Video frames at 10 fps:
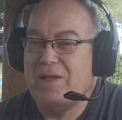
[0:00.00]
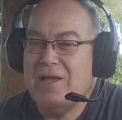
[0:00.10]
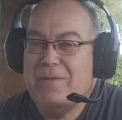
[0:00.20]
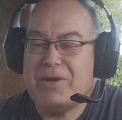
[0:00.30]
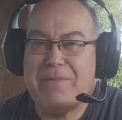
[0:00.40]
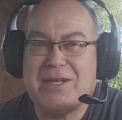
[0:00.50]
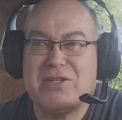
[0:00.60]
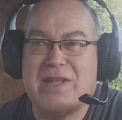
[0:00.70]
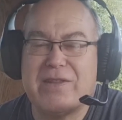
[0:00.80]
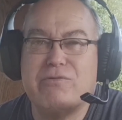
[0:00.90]
But
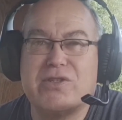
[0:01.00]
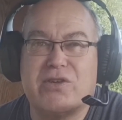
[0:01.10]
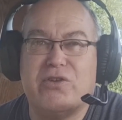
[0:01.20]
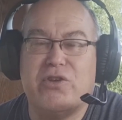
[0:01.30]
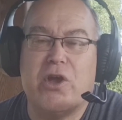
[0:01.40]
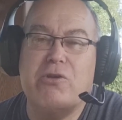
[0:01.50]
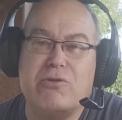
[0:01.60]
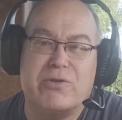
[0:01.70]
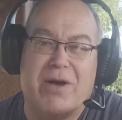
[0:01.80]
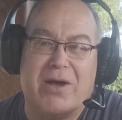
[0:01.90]
imagine that there was
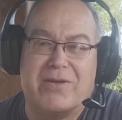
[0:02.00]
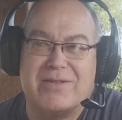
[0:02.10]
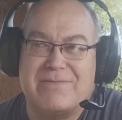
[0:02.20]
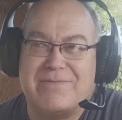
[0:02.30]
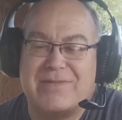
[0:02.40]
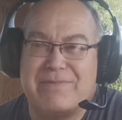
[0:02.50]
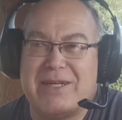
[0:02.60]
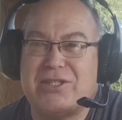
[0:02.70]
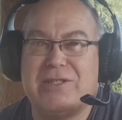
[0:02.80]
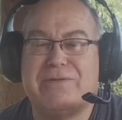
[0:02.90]
no demand.
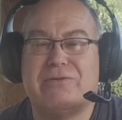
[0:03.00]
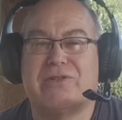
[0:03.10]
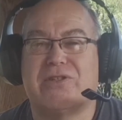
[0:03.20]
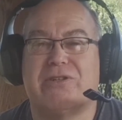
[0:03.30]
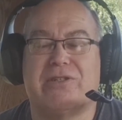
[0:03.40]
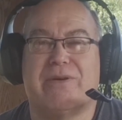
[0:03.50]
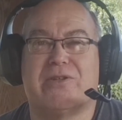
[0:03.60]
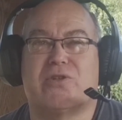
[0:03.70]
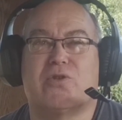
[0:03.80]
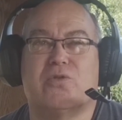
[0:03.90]
Imagine if there was no
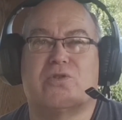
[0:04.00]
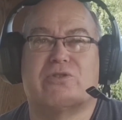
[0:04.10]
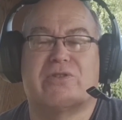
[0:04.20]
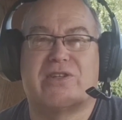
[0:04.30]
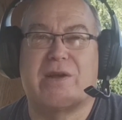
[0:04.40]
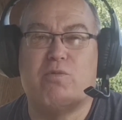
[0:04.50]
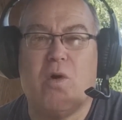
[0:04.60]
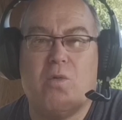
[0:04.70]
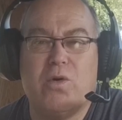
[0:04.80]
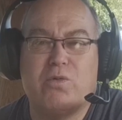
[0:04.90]
demand at all during the day.
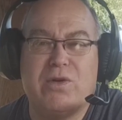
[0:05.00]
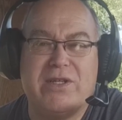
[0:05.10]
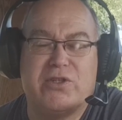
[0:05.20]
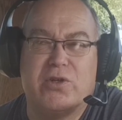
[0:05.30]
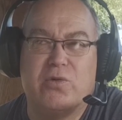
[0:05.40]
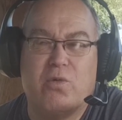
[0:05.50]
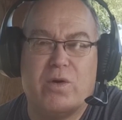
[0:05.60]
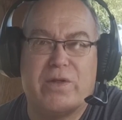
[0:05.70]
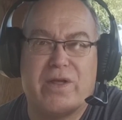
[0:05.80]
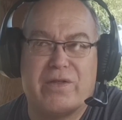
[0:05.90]
What would we do
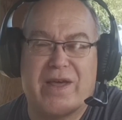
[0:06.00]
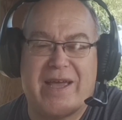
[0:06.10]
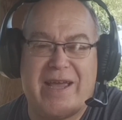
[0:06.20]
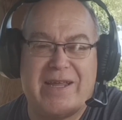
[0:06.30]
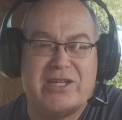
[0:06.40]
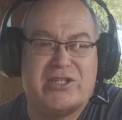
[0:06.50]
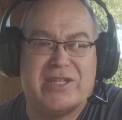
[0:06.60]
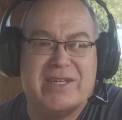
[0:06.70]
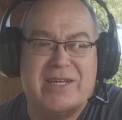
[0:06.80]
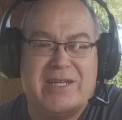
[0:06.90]
with that
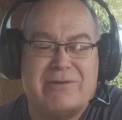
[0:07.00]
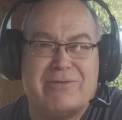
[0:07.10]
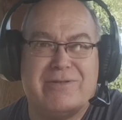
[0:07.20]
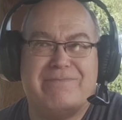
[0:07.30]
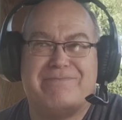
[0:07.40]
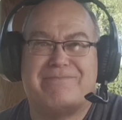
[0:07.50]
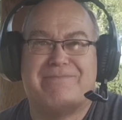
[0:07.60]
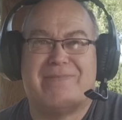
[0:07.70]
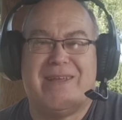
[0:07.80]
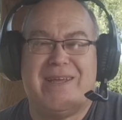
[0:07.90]
energy? Well,
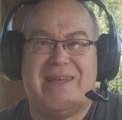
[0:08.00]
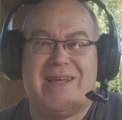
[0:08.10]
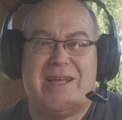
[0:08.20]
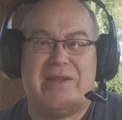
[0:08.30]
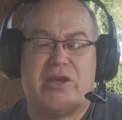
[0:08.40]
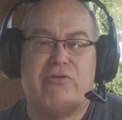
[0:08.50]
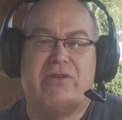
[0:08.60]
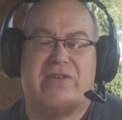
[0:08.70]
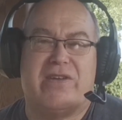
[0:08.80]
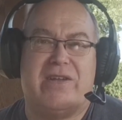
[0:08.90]
in the
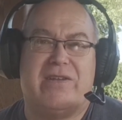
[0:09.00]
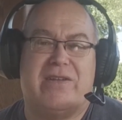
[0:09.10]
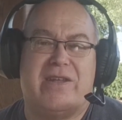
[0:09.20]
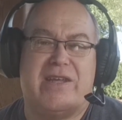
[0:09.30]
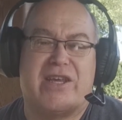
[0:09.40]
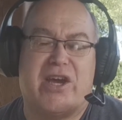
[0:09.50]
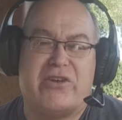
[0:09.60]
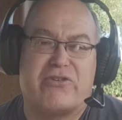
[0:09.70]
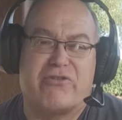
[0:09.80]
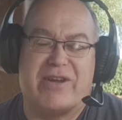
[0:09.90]
grid, in the
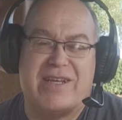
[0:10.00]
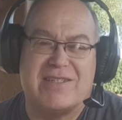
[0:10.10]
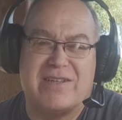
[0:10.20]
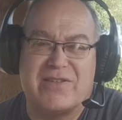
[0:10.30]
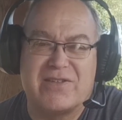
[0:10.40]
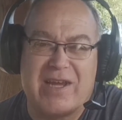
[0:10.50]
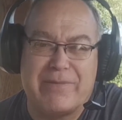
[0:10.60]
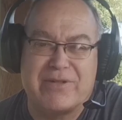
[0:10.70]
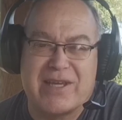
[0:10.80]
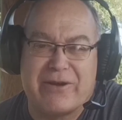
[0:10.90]
country, isn't it the
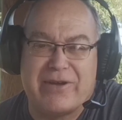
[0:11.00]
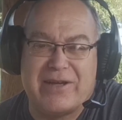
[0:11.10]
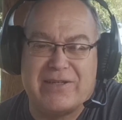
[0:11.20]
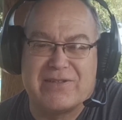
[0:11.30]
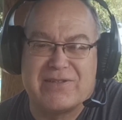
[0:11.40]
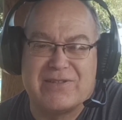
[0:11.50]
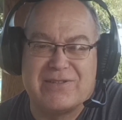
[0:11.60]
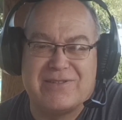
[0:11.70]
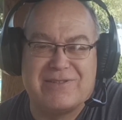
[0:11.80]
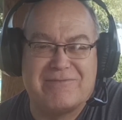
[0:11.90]
same as how it is
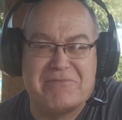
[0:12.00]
